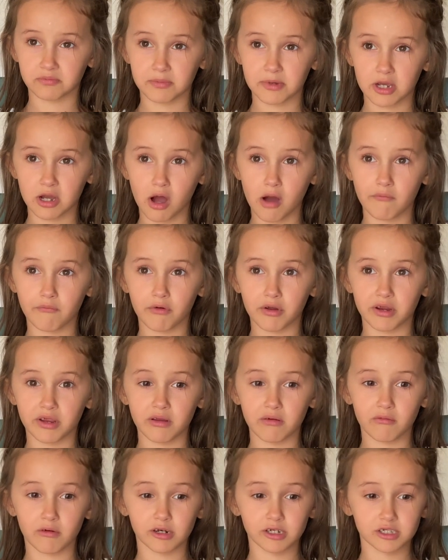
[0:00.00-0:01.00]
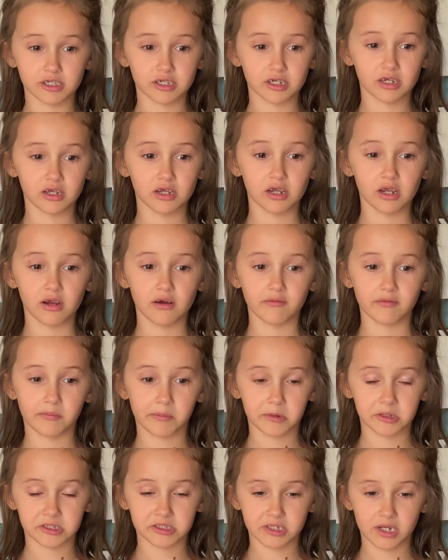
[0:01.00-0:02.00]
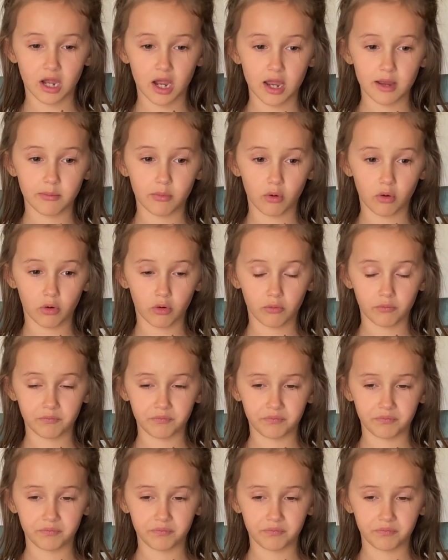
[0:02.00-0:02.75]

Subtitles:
pick off what he wants from the sky bowl.